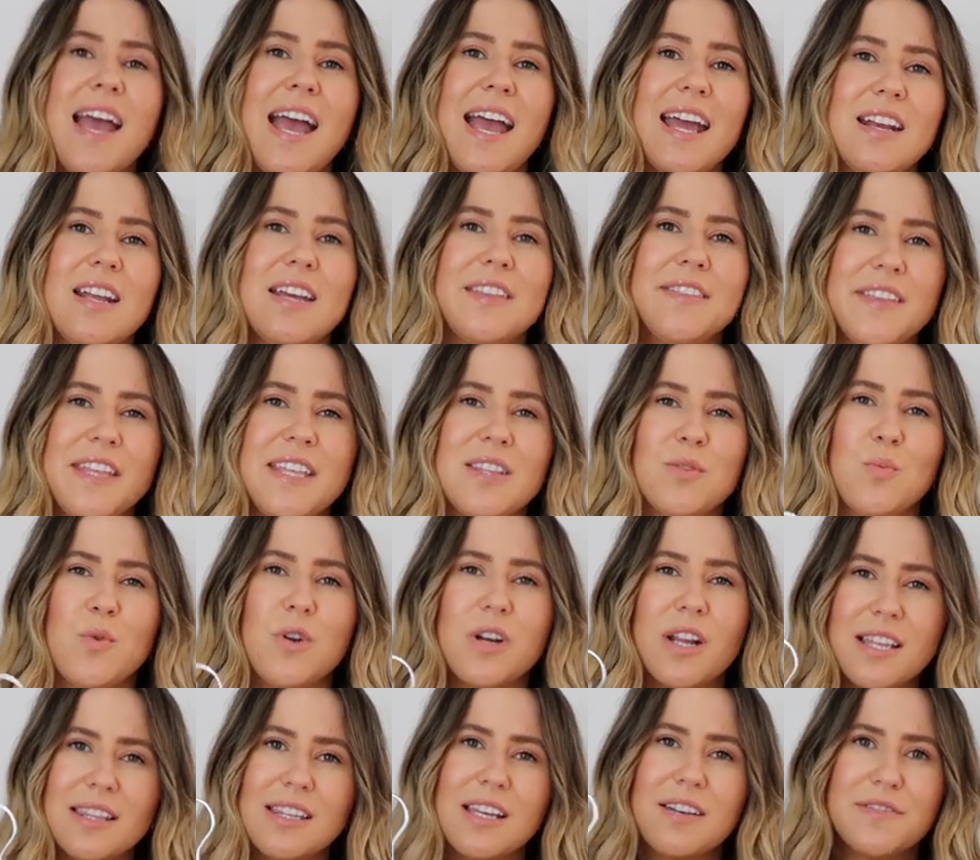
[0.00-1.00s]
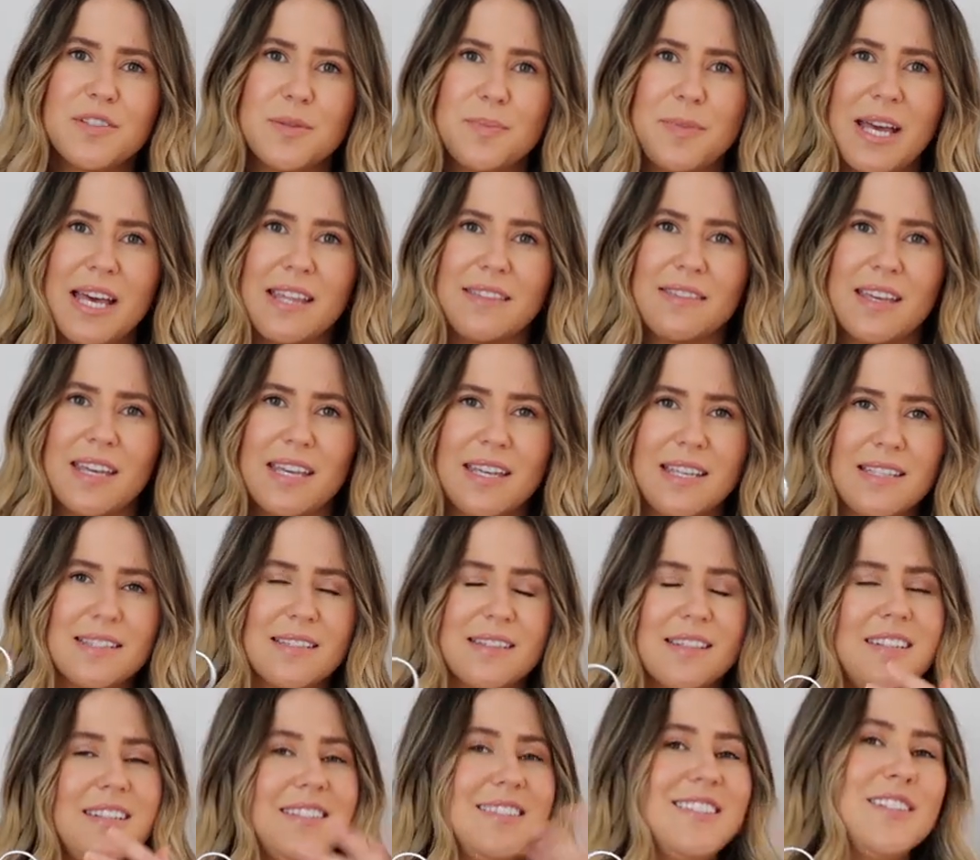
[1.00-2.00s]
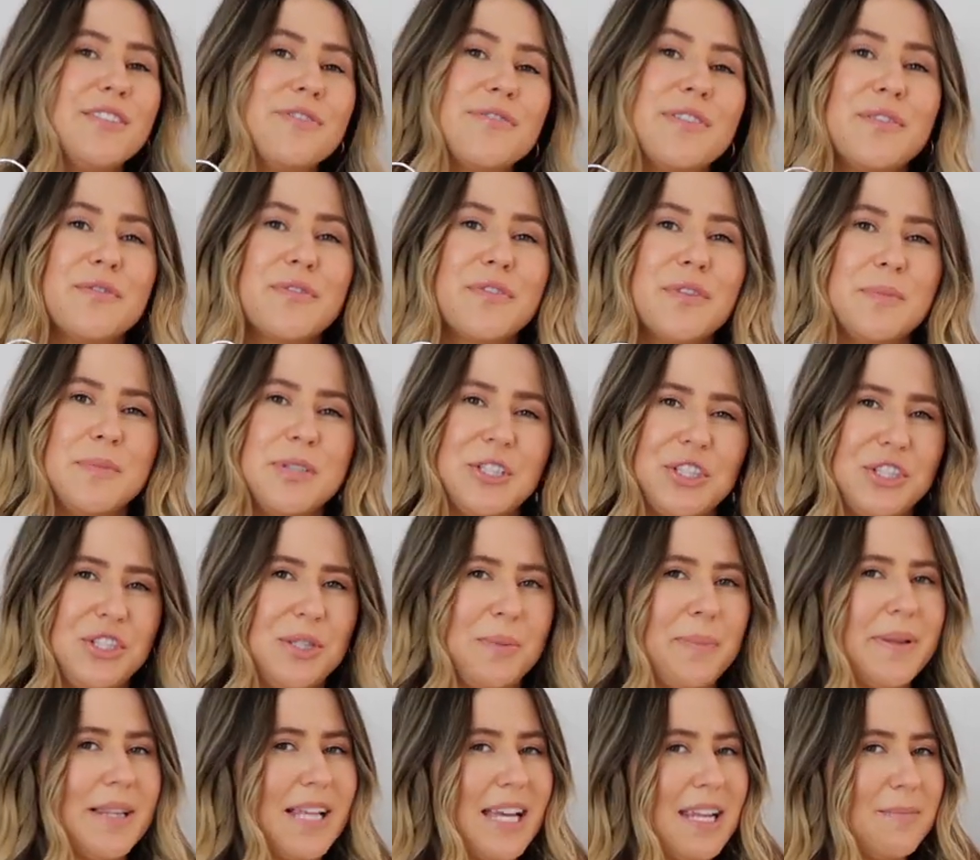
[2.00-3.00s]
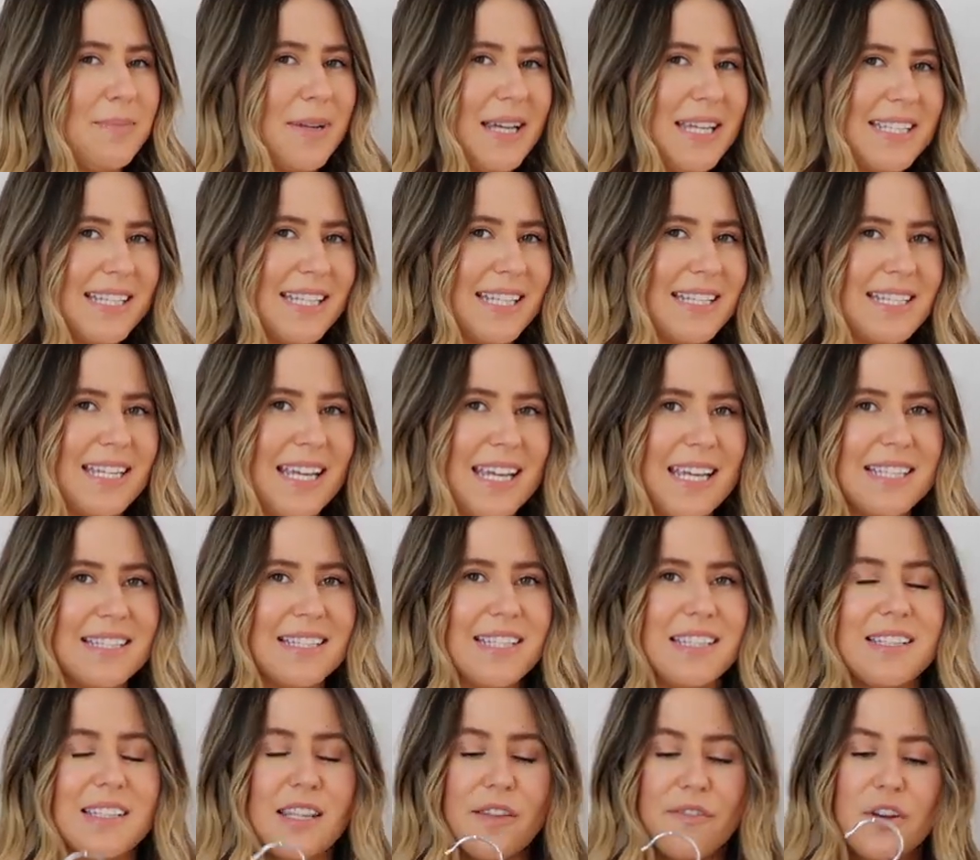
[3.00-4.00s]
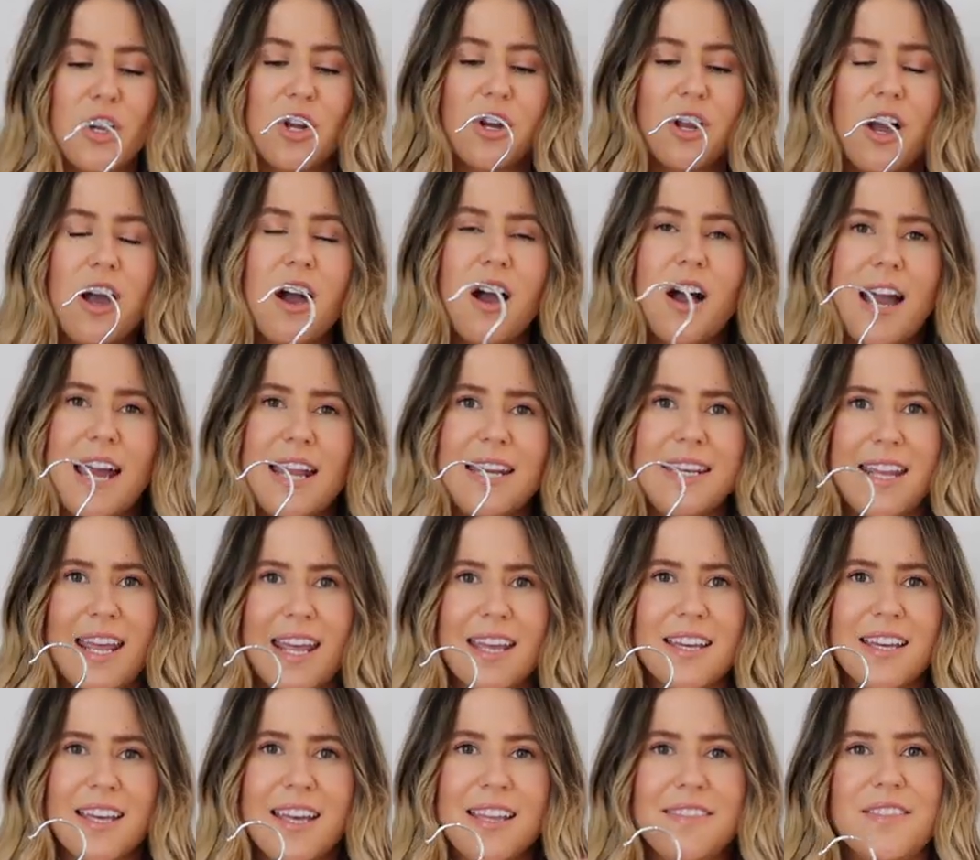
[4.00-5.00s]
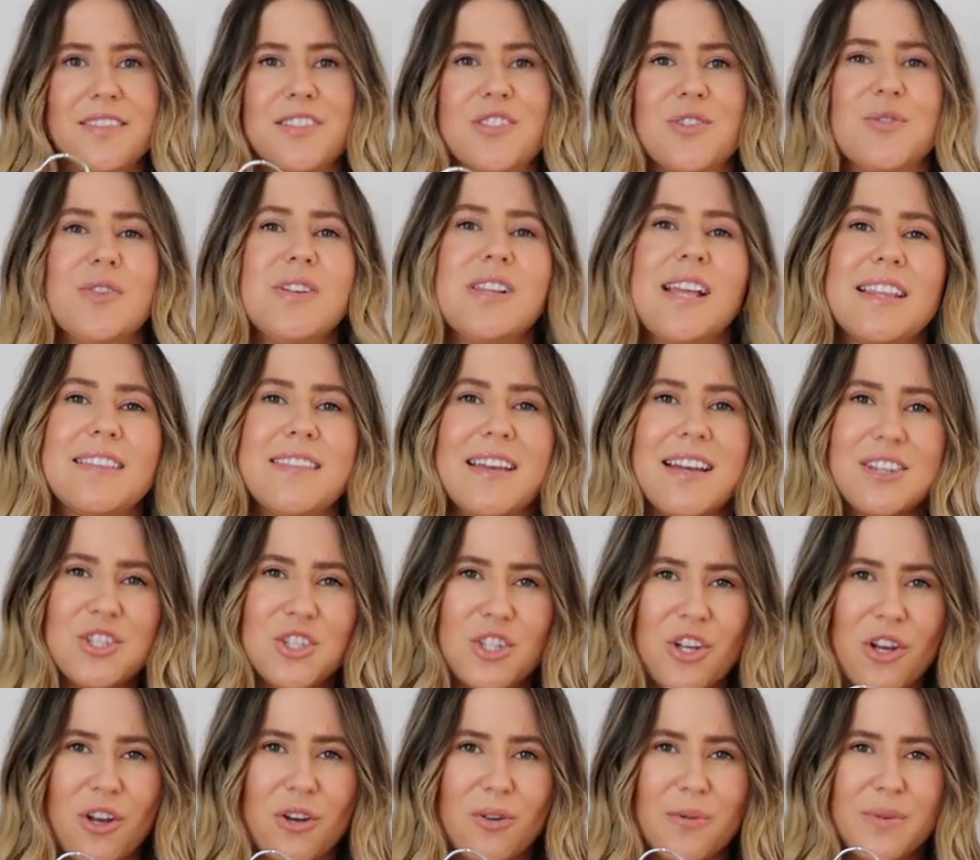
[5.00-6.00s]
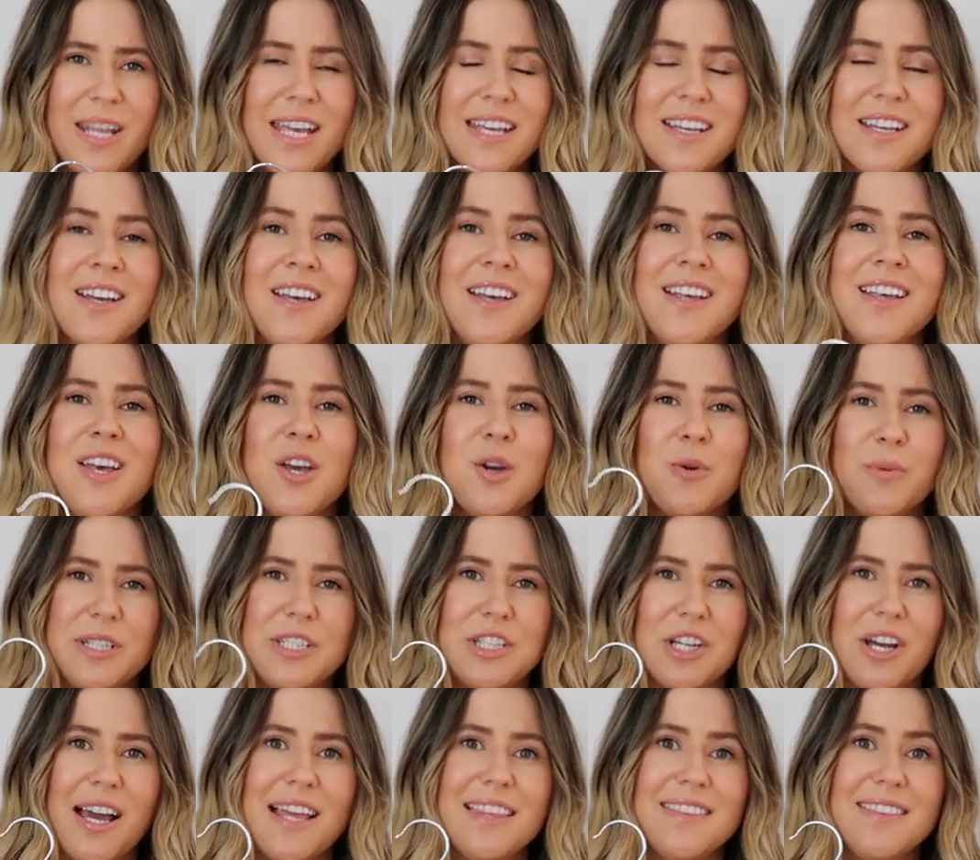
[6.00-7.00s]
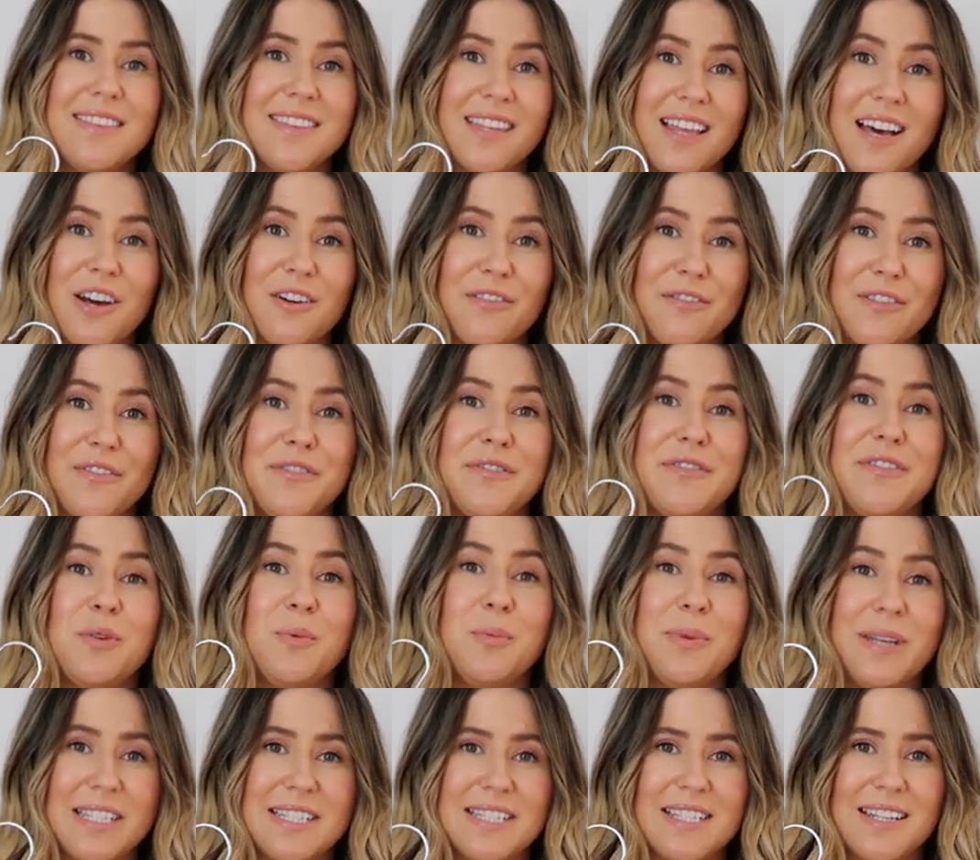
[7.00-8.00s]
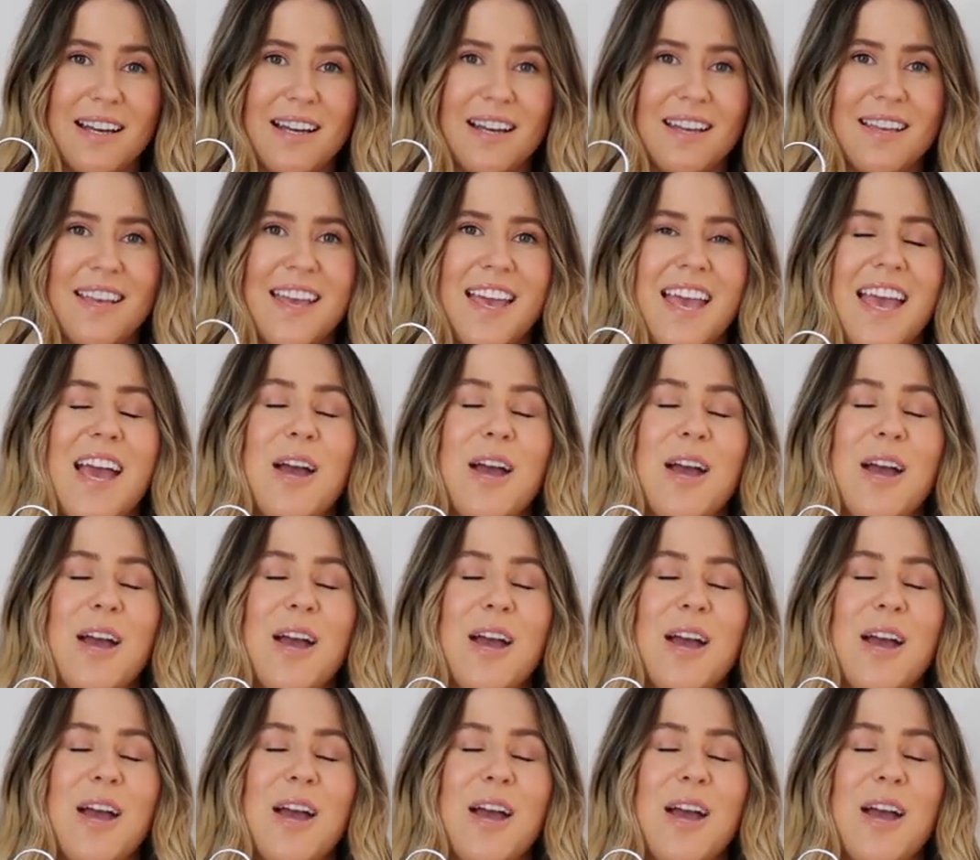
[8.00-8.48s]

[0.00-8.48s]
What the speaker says: And I think what I loved about these that are different from just your plain basic tees is they've got a high neck, and it's sort of like that turtleneck, which I love for winter.